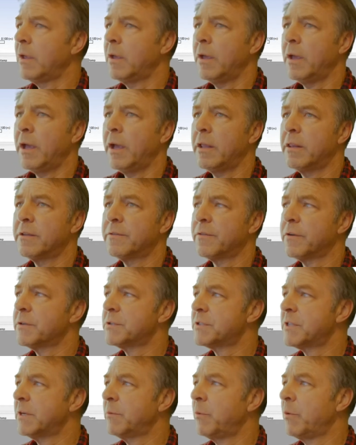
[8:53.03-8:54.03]
And the first
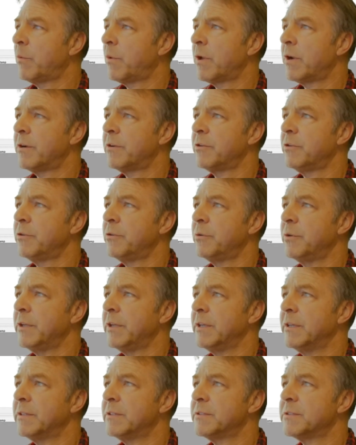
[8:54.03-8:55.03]
thing we want to do
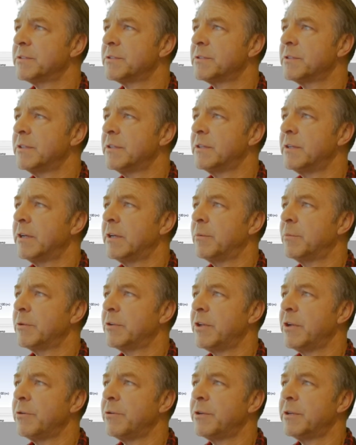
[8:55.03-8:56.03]
is a
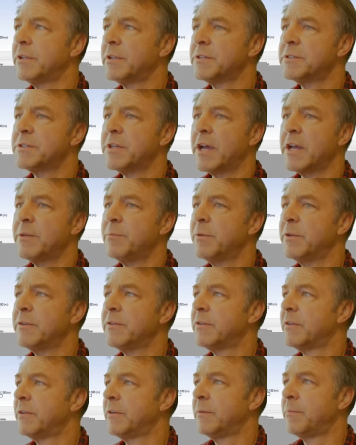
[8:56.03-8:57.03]
material assignment.
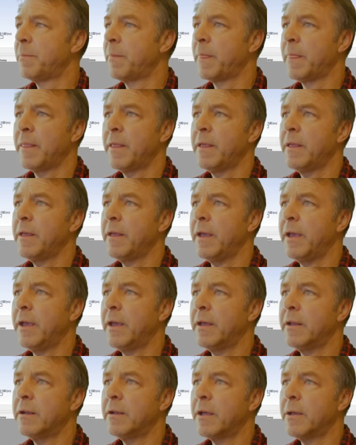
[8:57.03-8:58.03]

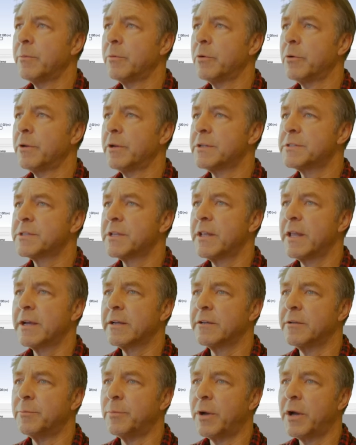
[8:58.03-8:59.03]
And I'm going to select
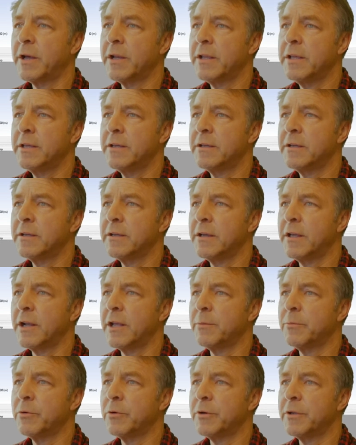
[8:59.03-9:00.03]
a body, and I'm
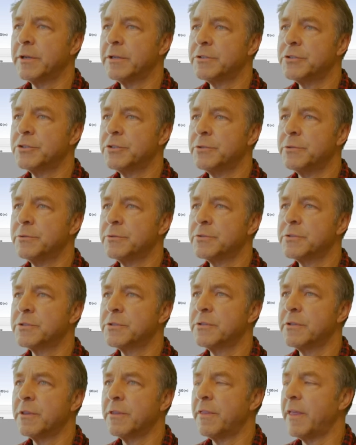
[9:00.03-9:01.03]
going to choose
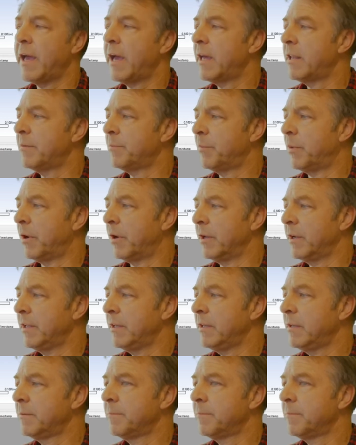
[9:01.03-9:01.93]
that body